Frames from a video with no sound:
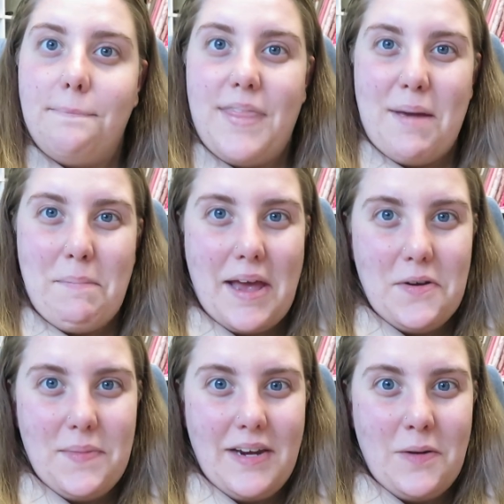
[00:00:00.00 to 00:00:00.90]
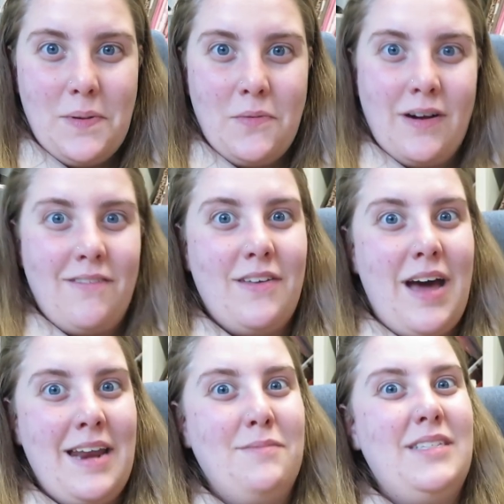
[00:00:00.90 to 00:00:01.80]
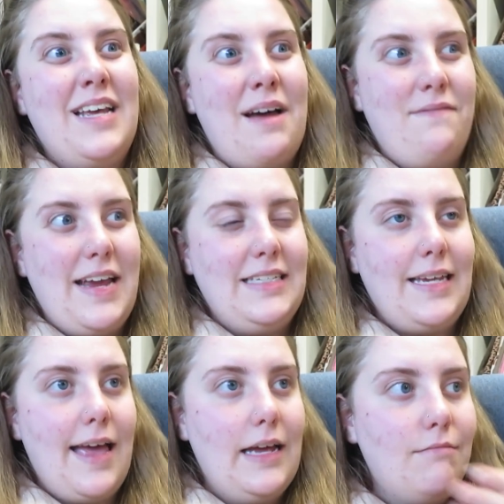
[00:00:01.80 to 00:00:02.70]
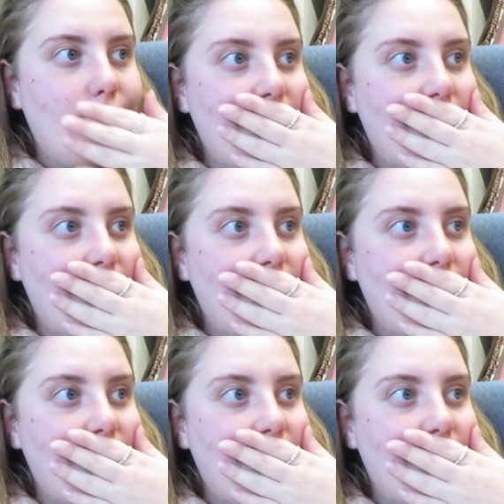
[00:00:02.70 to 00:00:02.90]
they may or may not be one of the items that I'm phasing out.